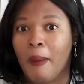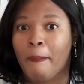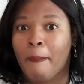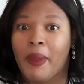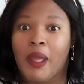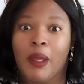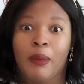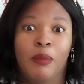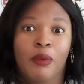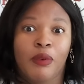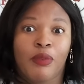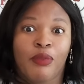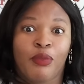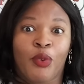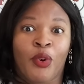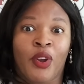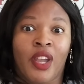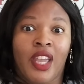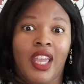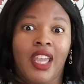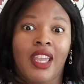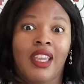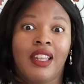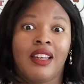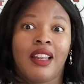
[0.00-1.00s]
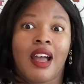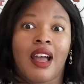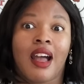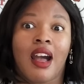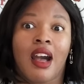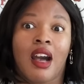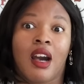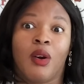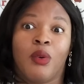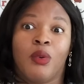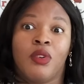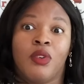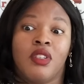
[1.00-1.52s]
maybe for 8
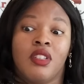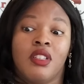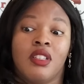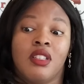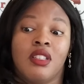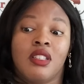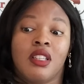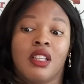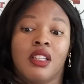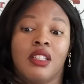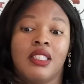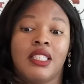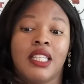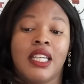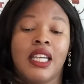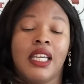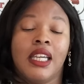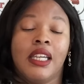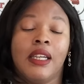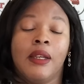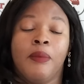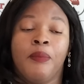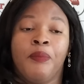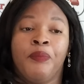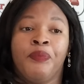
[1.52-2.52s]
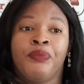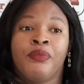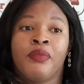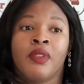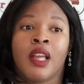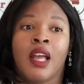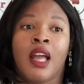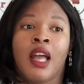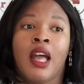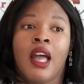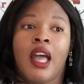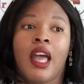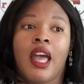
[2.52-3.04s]
hours a
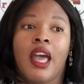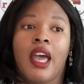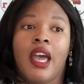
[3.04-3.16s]
day.